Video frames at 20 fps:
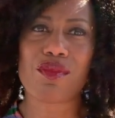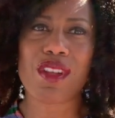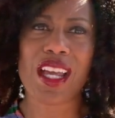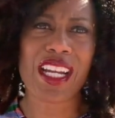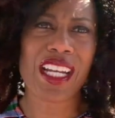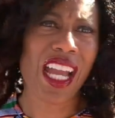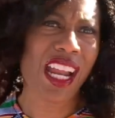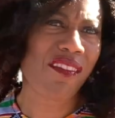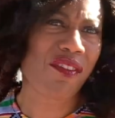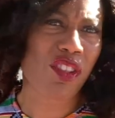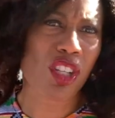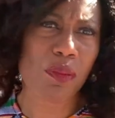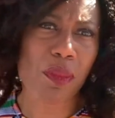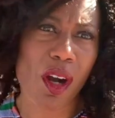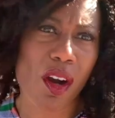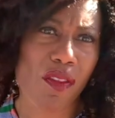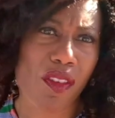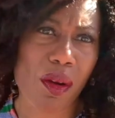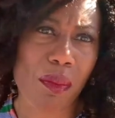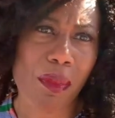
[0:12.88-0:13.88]
trip
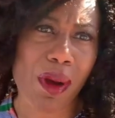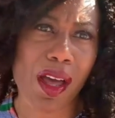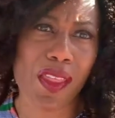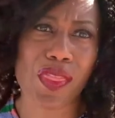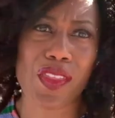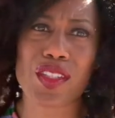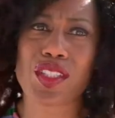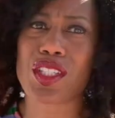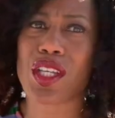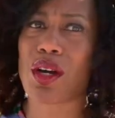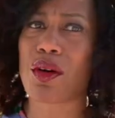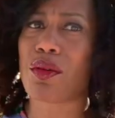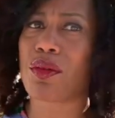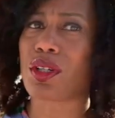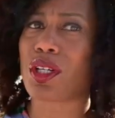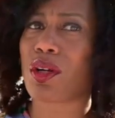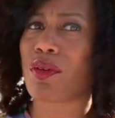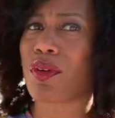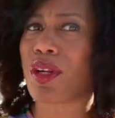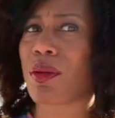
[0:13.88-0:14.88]
over a month.
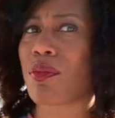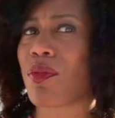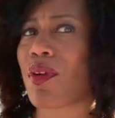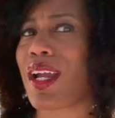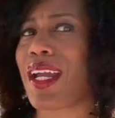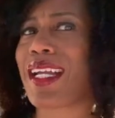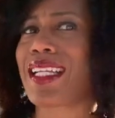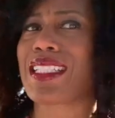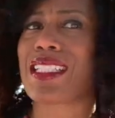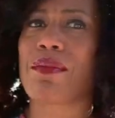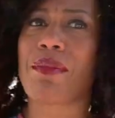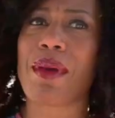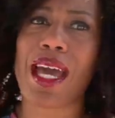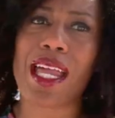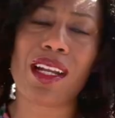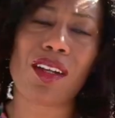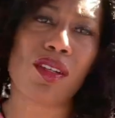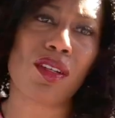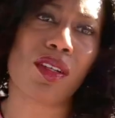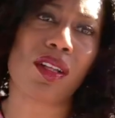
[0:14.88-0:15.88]
So, career break,
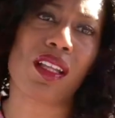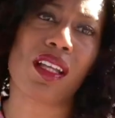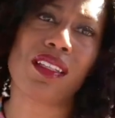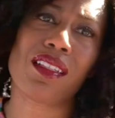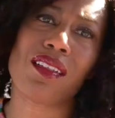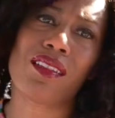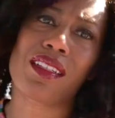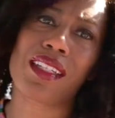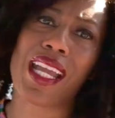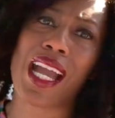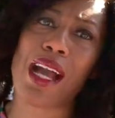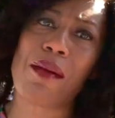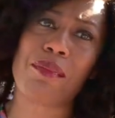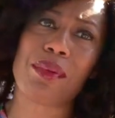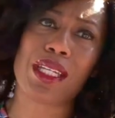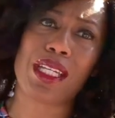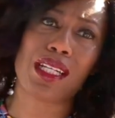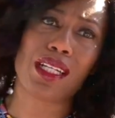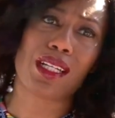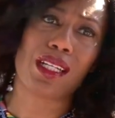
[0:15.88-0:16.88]
sabbatical, adult
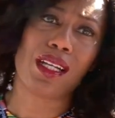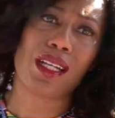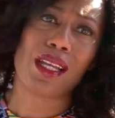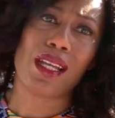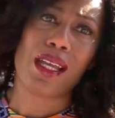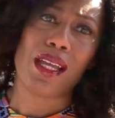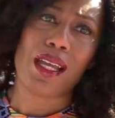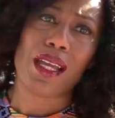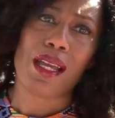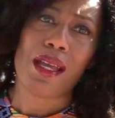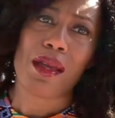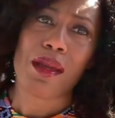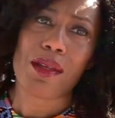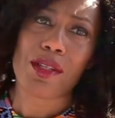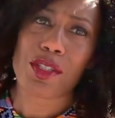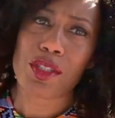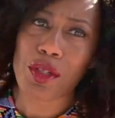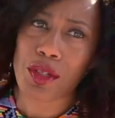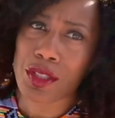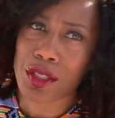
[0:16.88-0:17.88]
gap year,
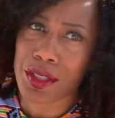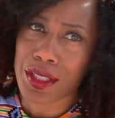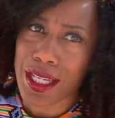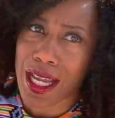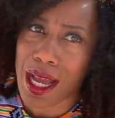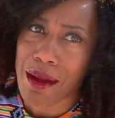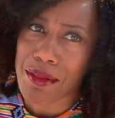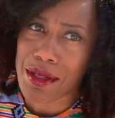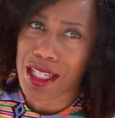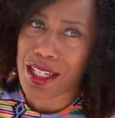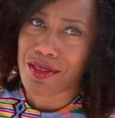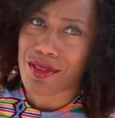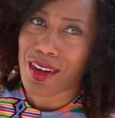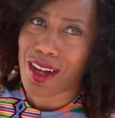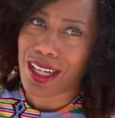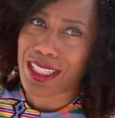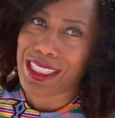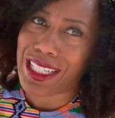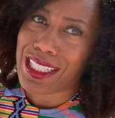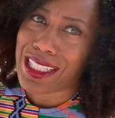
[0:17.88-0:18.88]
junior gap year for
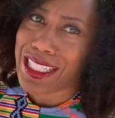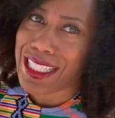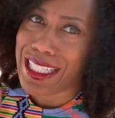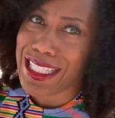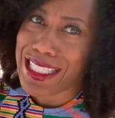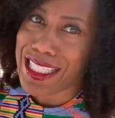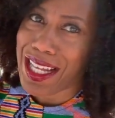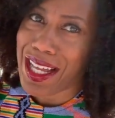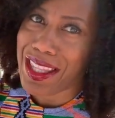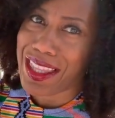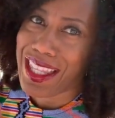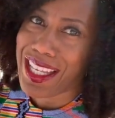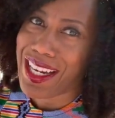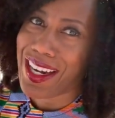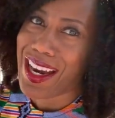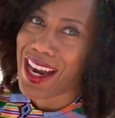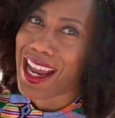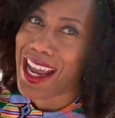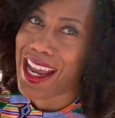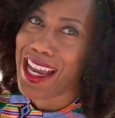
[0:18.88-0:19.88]
all y'all kids out
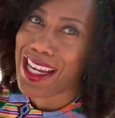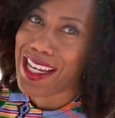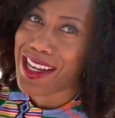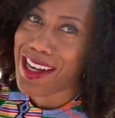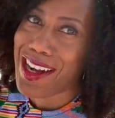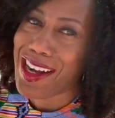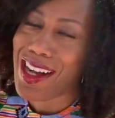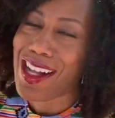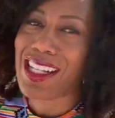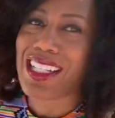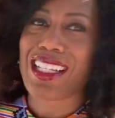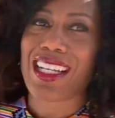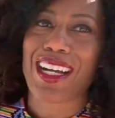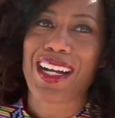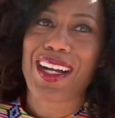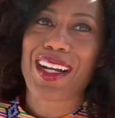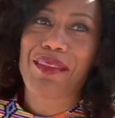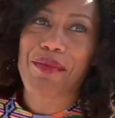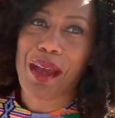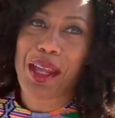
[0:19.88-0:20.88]
there. Hey y'all!
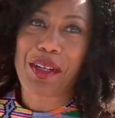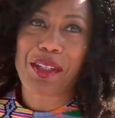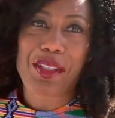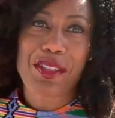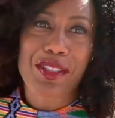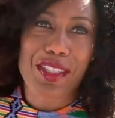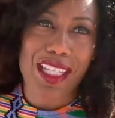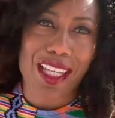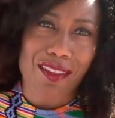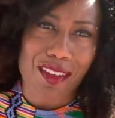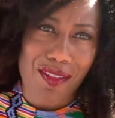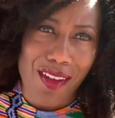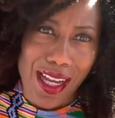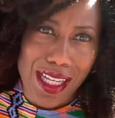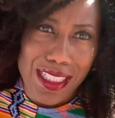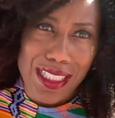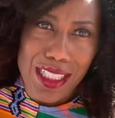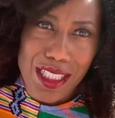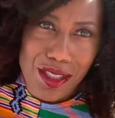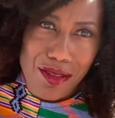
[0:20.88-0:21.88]
I don't usually give
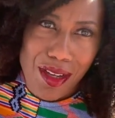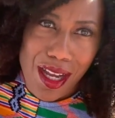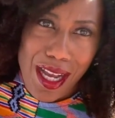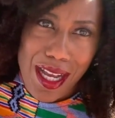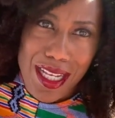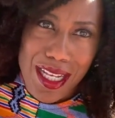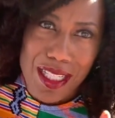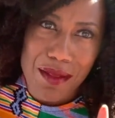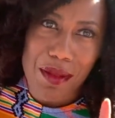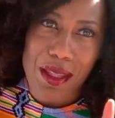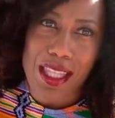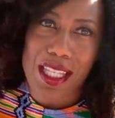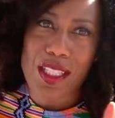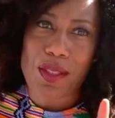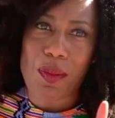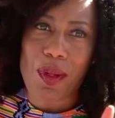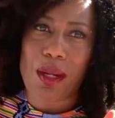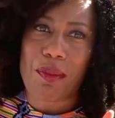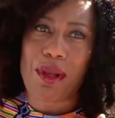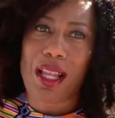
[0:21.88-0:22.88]
advice to you guys, but
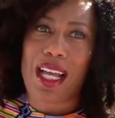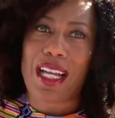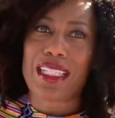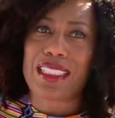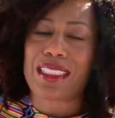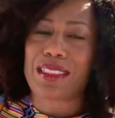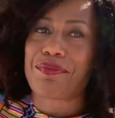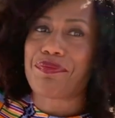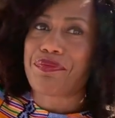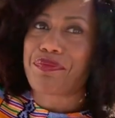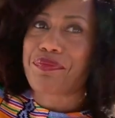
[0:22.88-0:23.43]
this one applies.